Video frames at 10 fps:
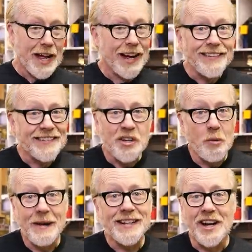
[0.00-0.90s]
I see
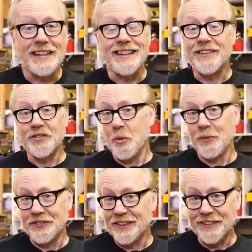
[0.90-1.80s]
all my colleagues
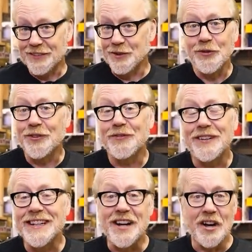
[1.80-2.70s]
almost
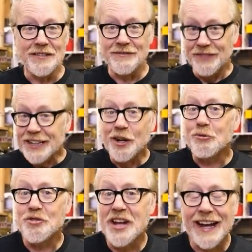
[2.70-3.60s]
exclusively on video
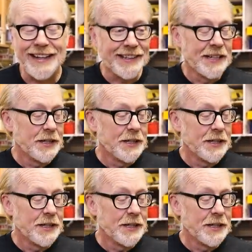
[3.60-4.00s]
chat.